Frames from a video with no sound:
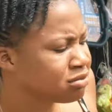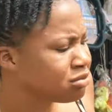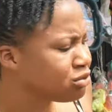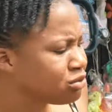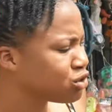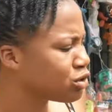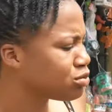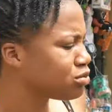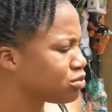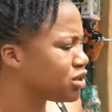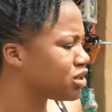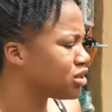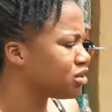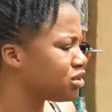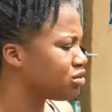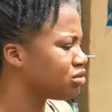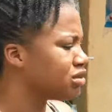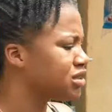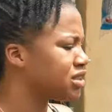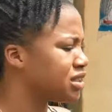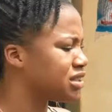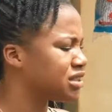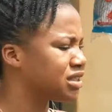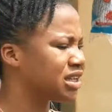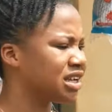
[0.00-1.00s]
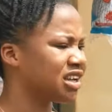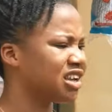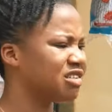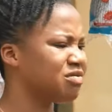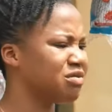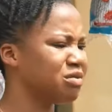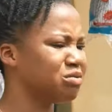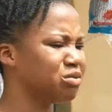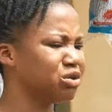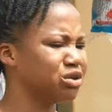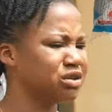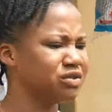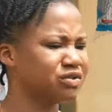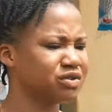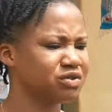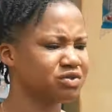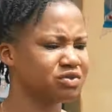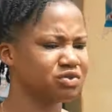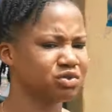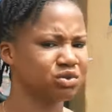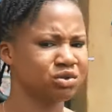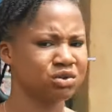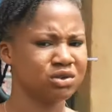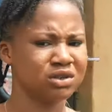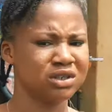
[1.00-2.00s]
Dog is nonsense. I gave you money for
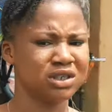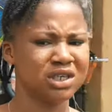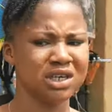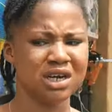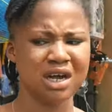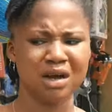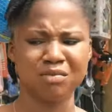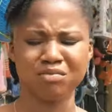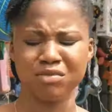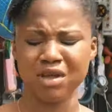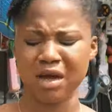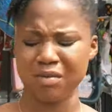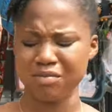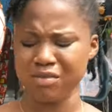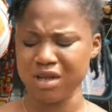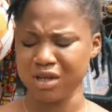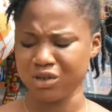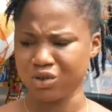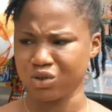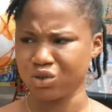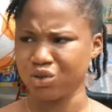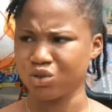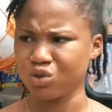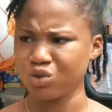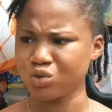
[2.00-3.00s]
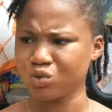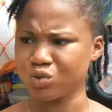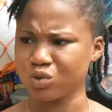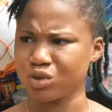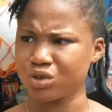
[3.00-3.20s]
food. You think I'm here to joke